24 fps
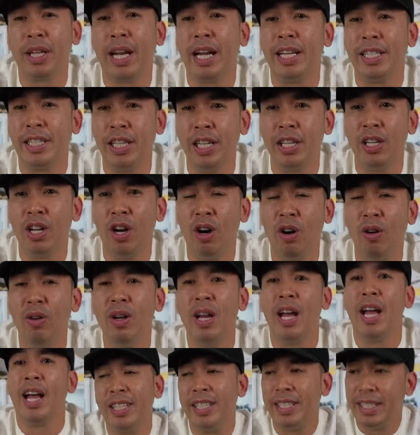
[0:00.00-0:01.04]
that I did know
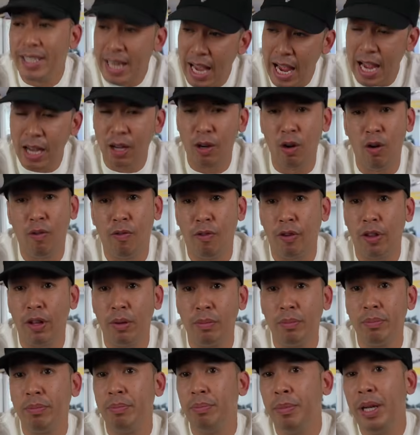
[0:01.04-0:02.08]
did not go for
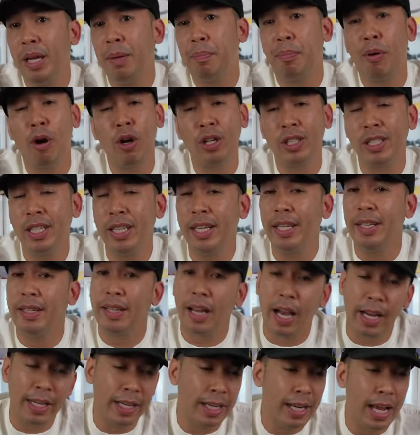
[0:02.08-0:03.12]
them. Me personally,
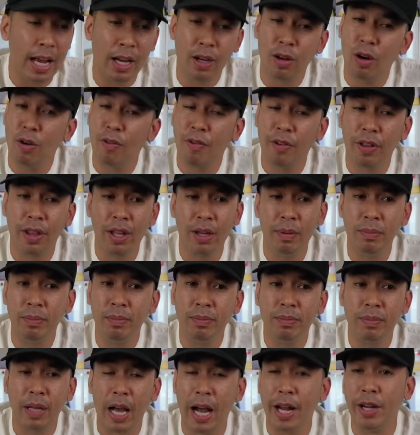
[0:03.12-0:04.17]
I did not go for them.
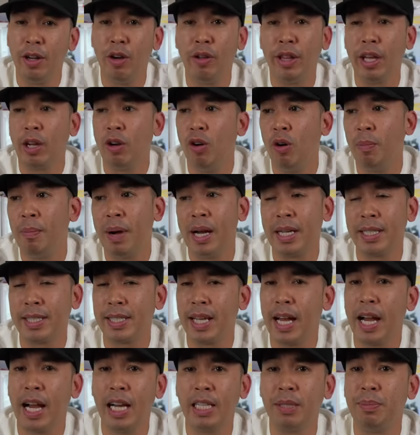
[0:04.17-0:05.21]
I know they go in my
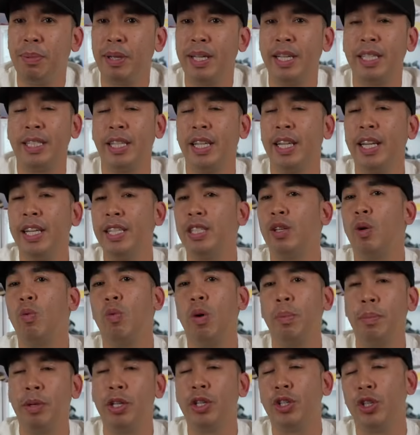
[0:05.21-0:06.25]
size because it is a
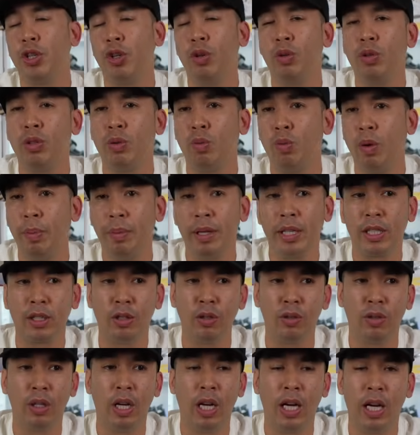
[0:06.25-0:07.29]
women's shoes. Women's,
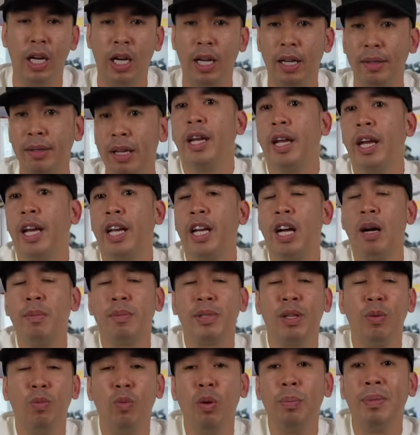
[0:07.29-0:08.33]
uh, it
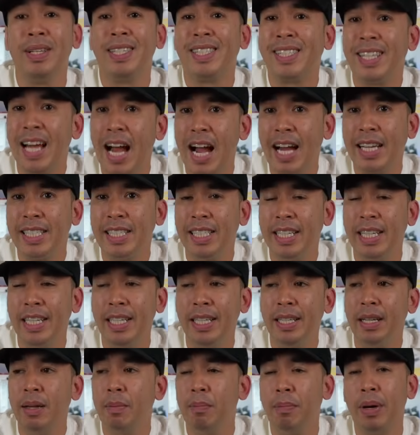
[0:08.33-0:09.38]
comes in women's
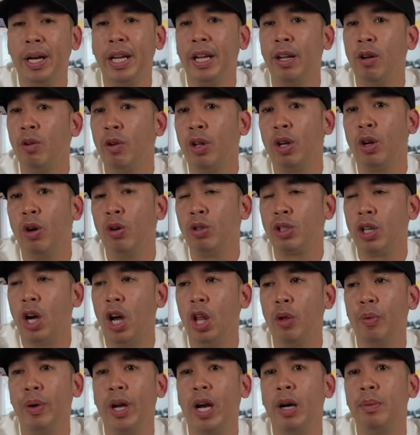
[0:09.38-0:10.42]
sizing, but it only goes
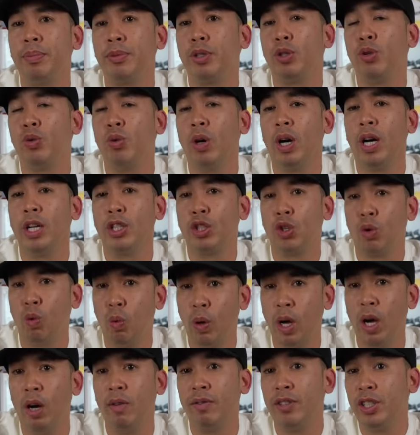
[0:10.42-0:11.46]
all the way up to a
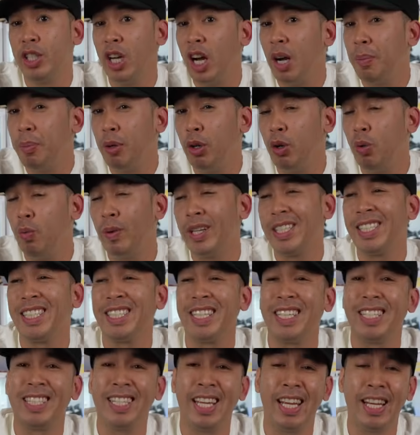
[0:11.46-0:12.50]
twelve W, which is
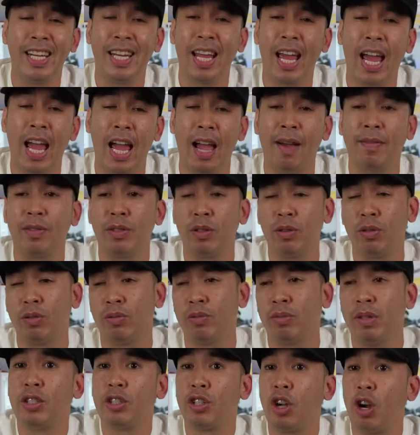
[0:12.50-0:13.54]
a ten and a half.
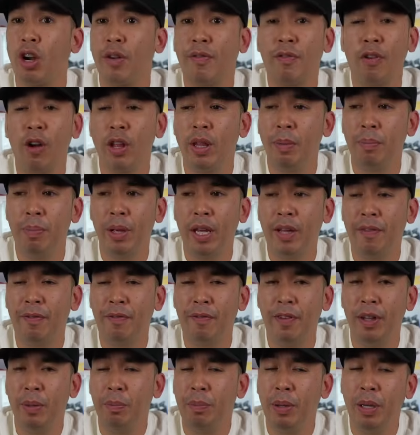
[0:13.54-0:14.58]
So sorry for all the big
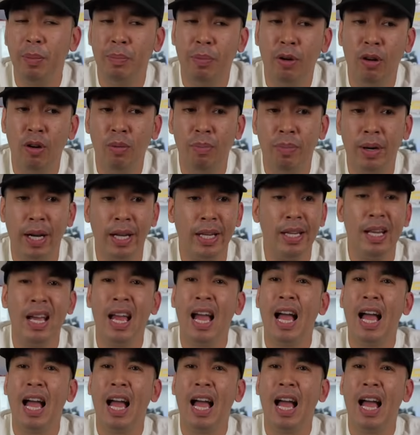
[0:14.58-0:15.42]
feet people, but